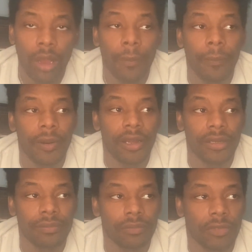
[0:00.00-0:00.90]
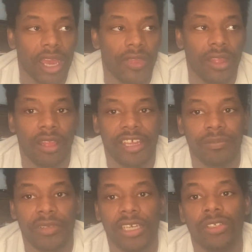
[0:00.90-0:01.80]
But it then led
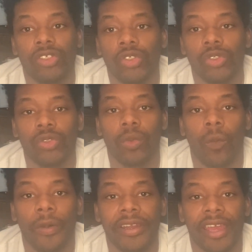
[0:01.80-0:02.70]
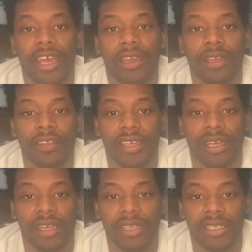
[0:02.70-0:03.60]
me to wanting to get
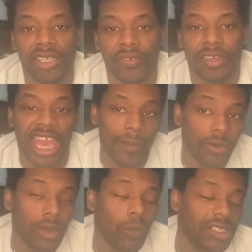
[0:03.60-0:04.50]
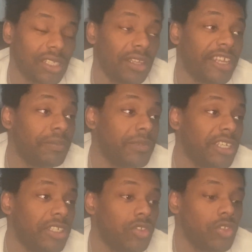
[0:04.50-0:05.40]
a different camera, which then led
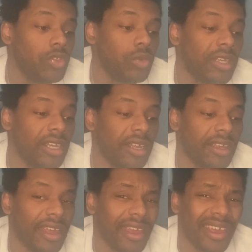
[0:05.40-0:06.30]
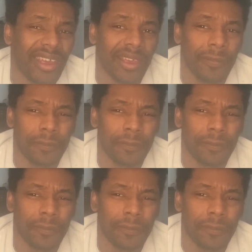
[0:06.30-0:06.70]
me to getting a